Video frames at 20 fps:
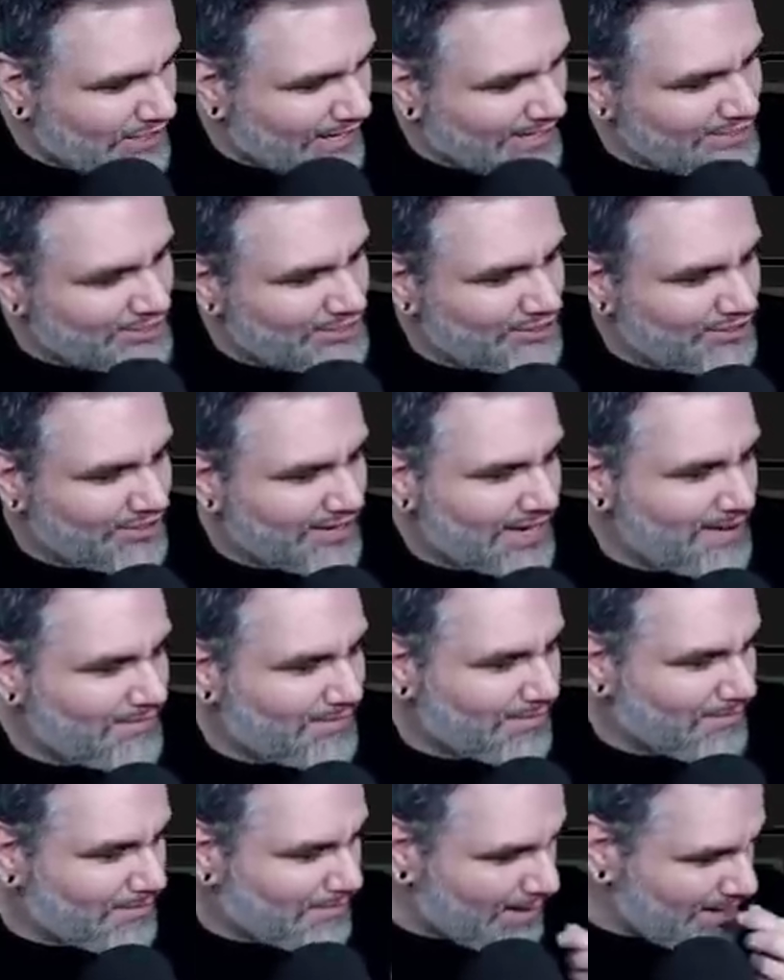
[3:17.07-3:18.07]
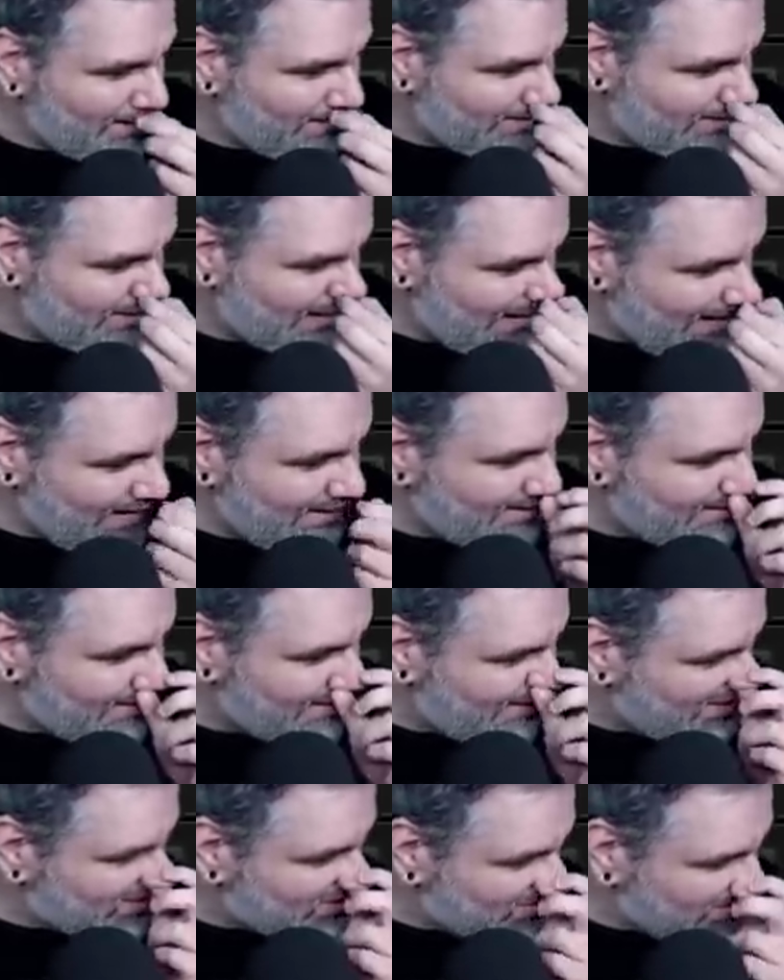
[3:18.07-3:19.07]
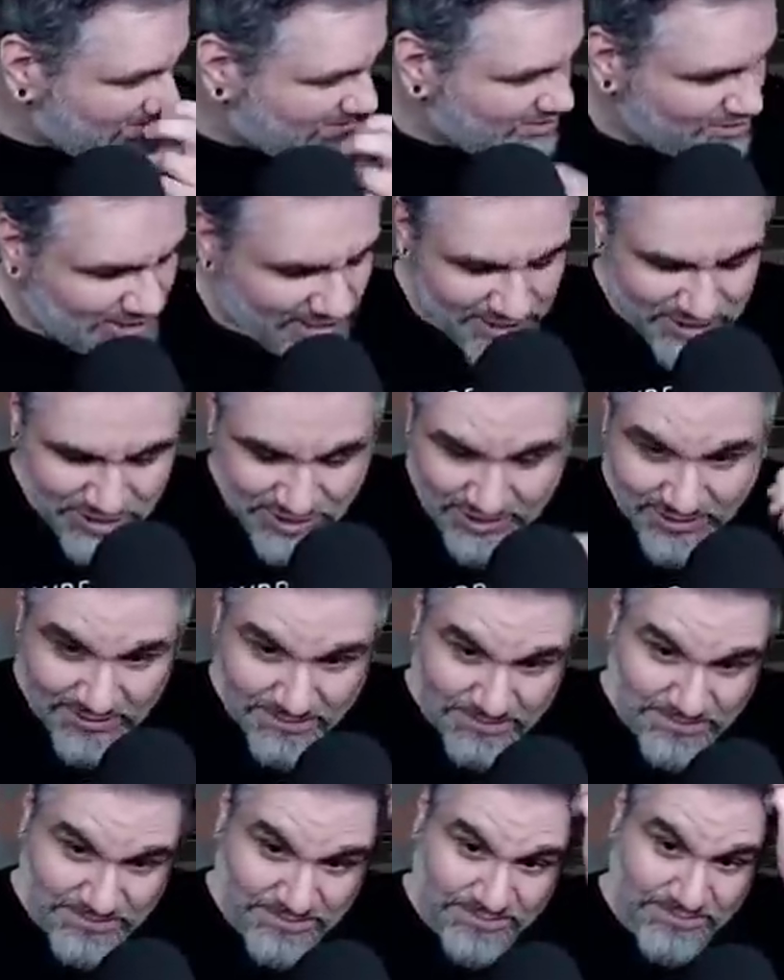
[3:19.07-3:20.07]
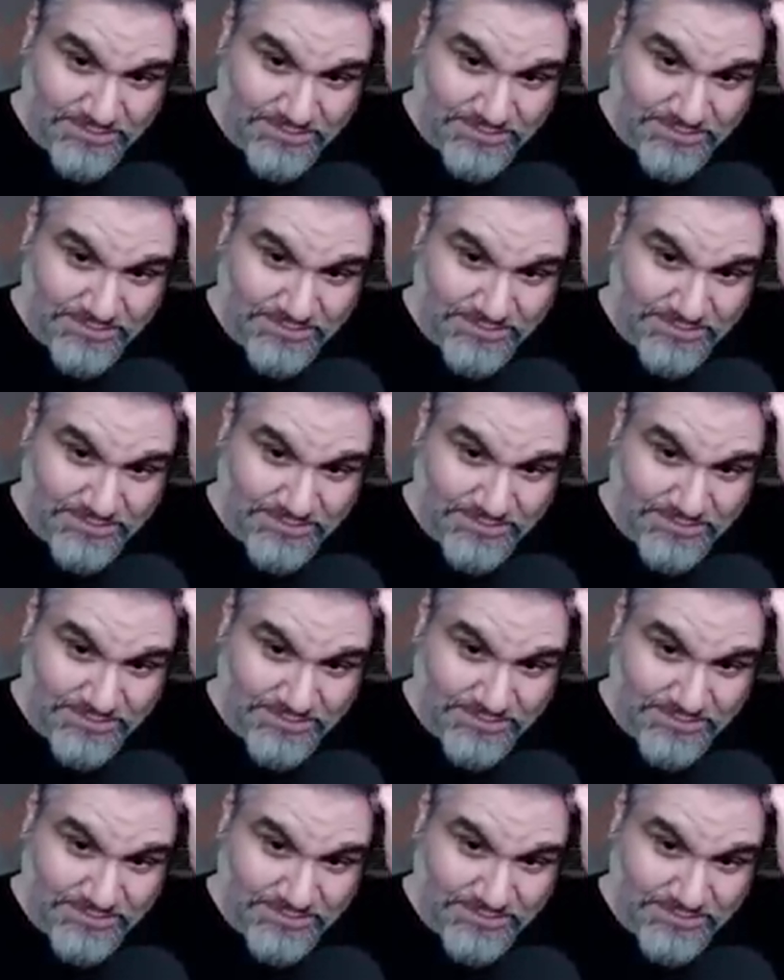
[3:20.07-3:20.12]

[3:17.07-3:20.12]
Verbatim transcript: change your name from Michael to anything else, what would you change it to?